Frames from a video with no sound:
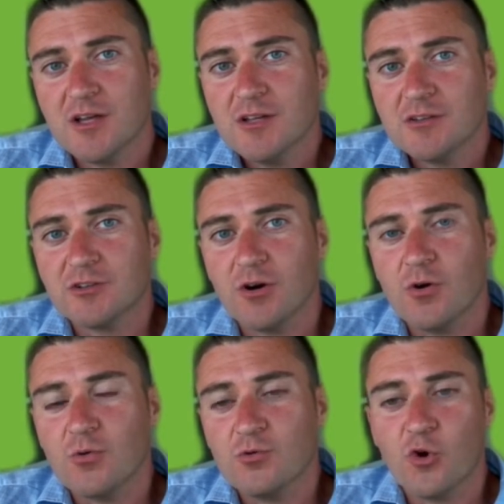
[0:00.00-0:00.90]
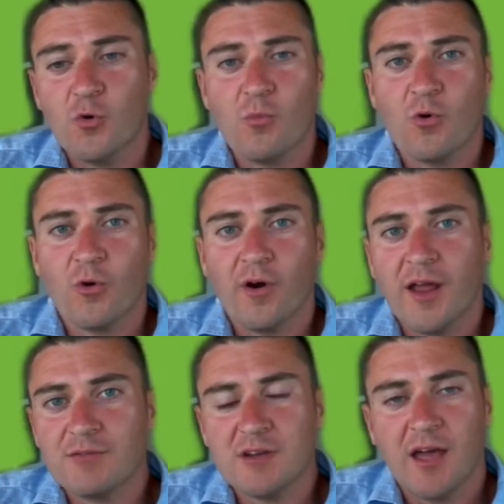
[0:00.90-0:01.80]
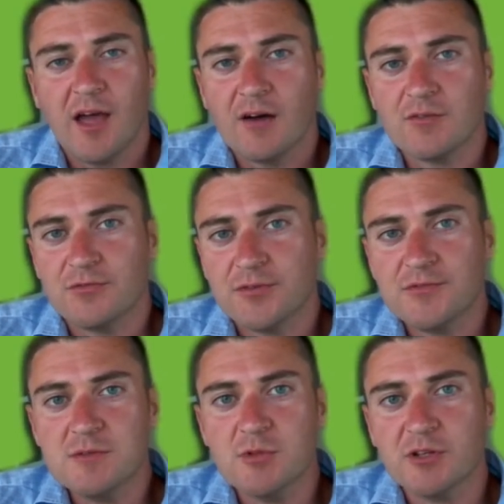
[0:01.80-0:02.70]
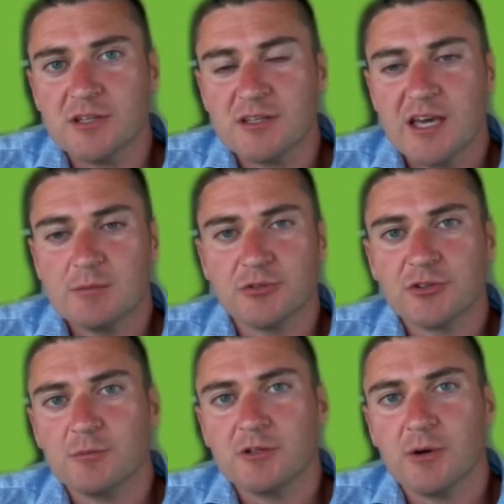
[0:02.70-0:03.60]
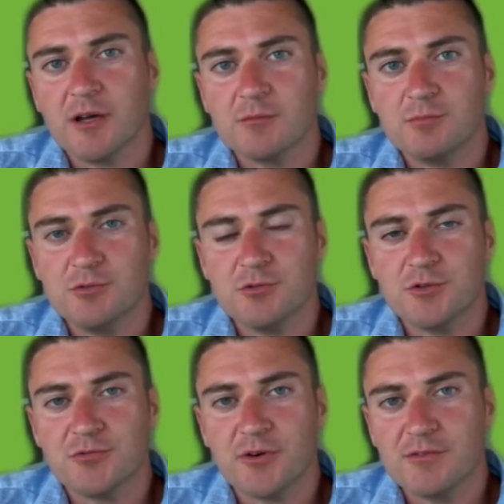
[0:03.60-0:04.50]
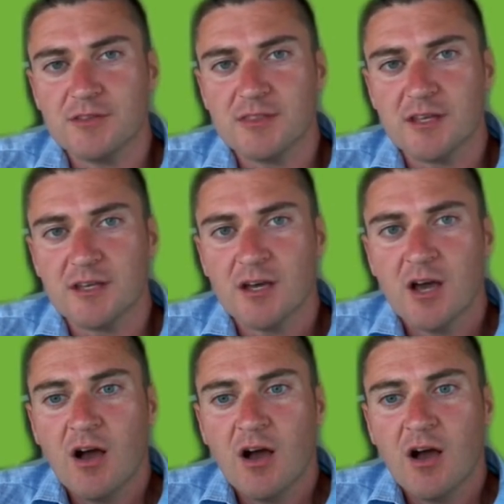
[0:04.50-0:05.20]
So no more having to have fifty million cables coming to my computer for everything.